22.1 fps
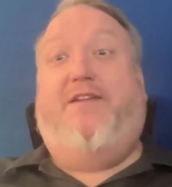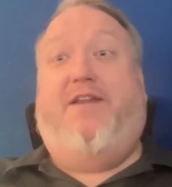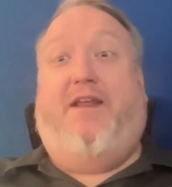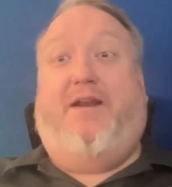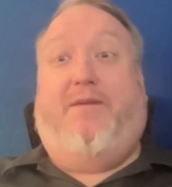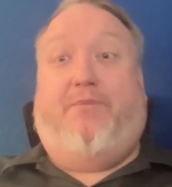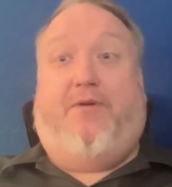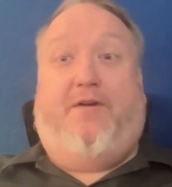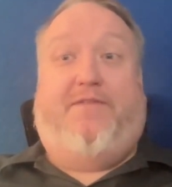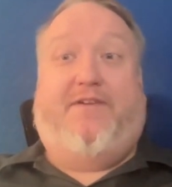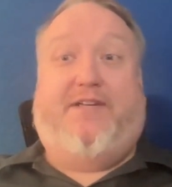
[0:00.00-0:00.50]

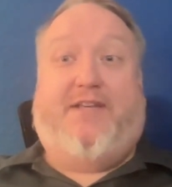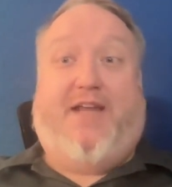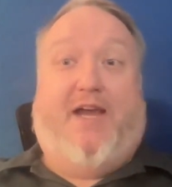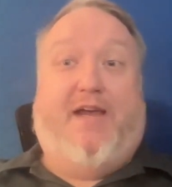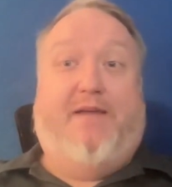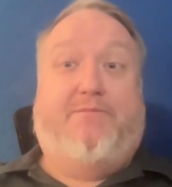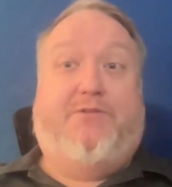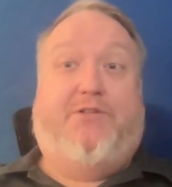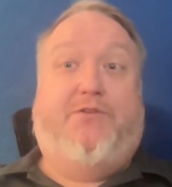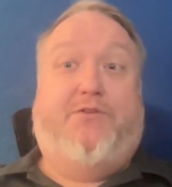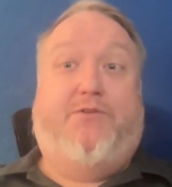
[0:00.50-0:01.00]
and a perfect
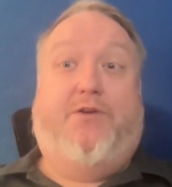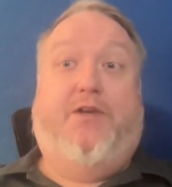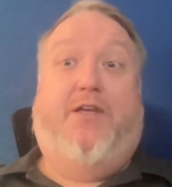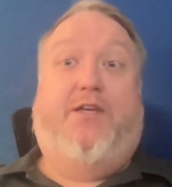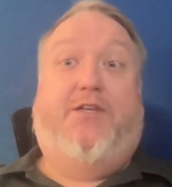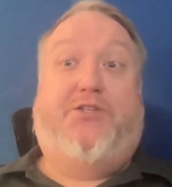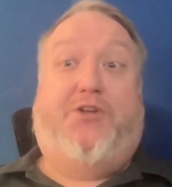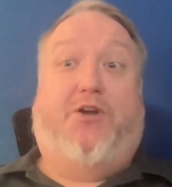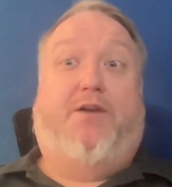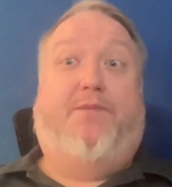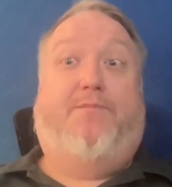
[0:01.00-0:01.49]
time to
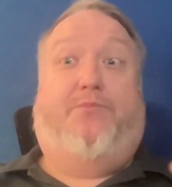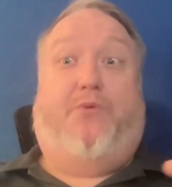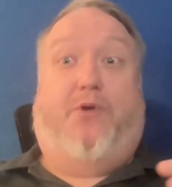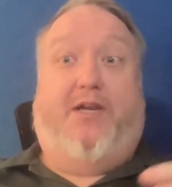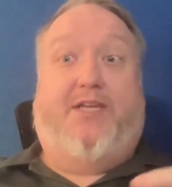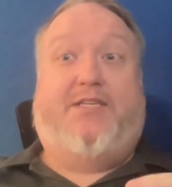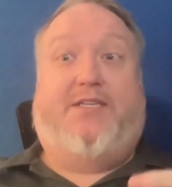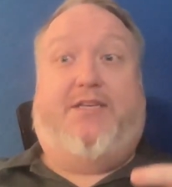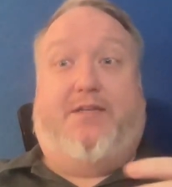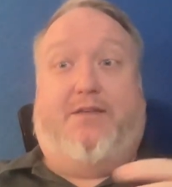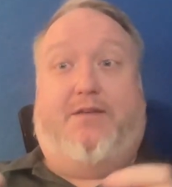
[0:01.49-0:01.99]
start
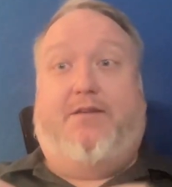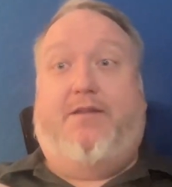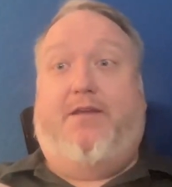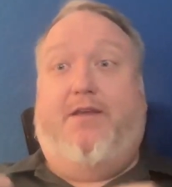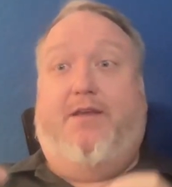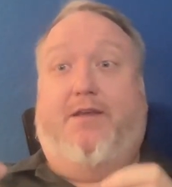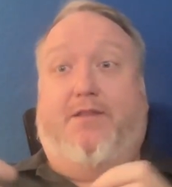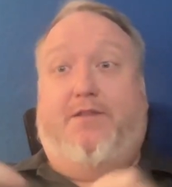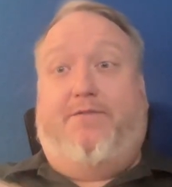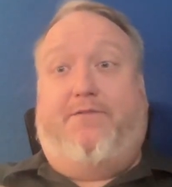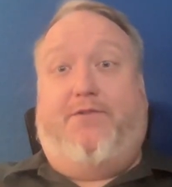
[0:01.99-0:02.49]
embracing
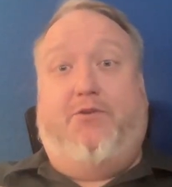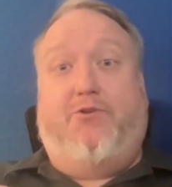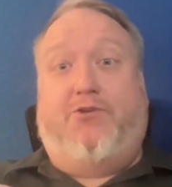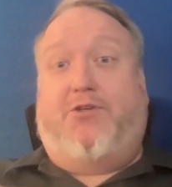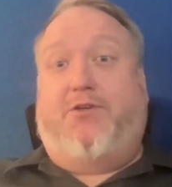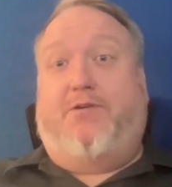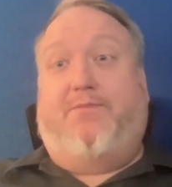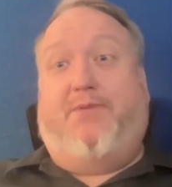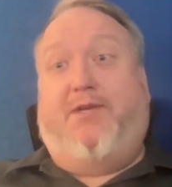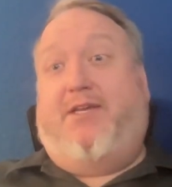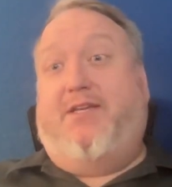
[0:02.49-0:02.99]
the
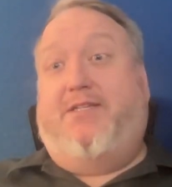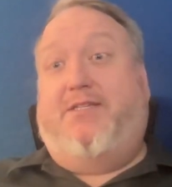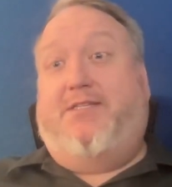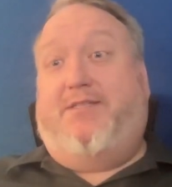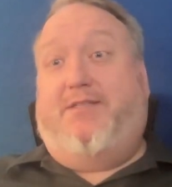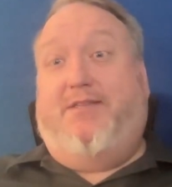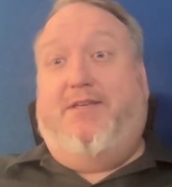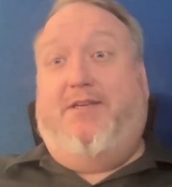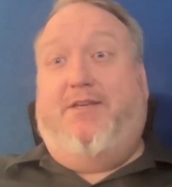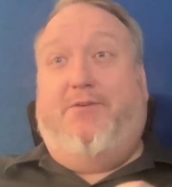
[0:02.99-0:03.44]
future, because,